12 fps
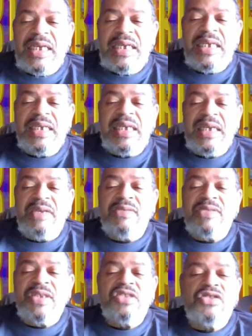He
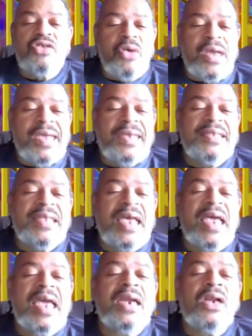gives us grace
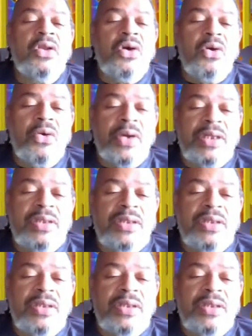and glory.